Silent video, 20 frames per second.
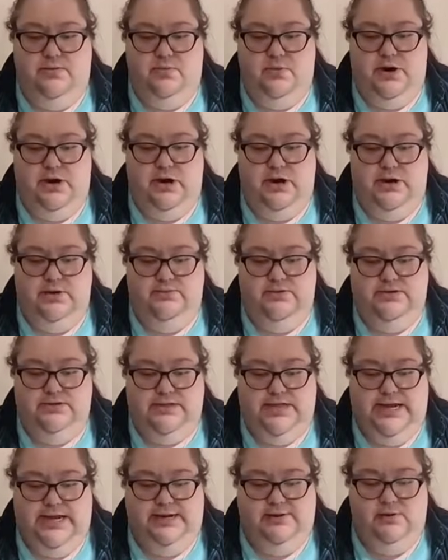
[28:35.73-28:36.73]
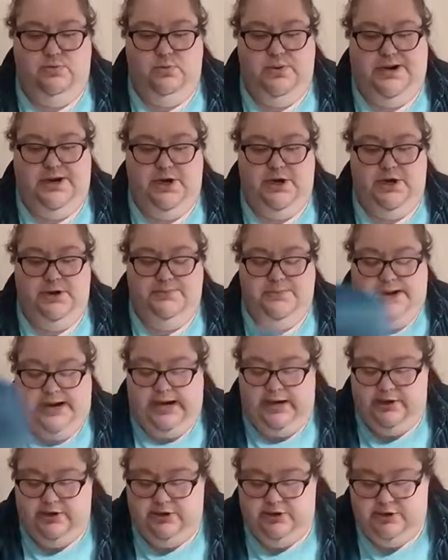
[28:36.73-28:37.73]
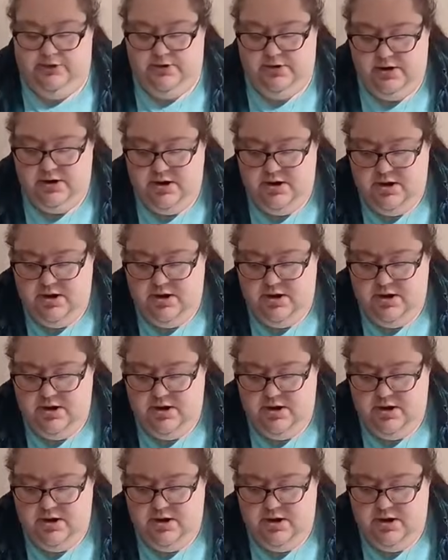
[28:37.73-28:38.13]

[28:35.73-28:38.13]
where it was like a weird pattern